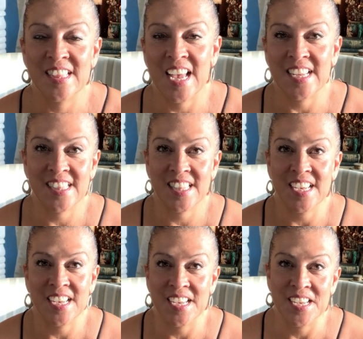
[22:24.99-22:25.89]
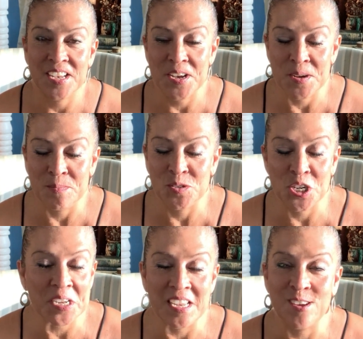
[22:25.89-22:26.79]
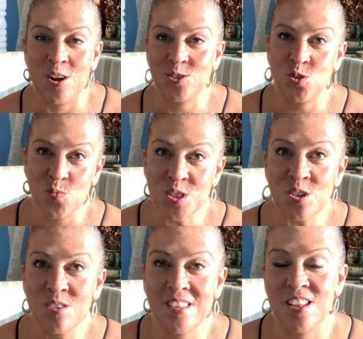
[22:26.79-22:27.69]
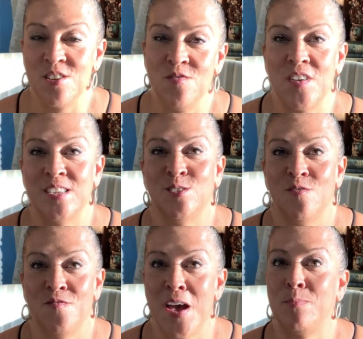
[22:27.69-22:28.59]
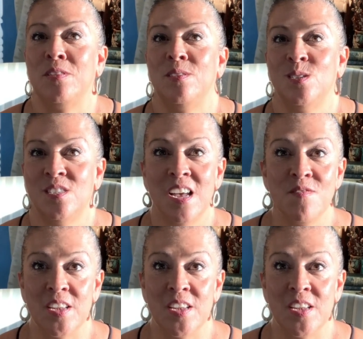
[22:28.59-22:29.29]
that the junkie gods are with you and that you find some fabulous stuff,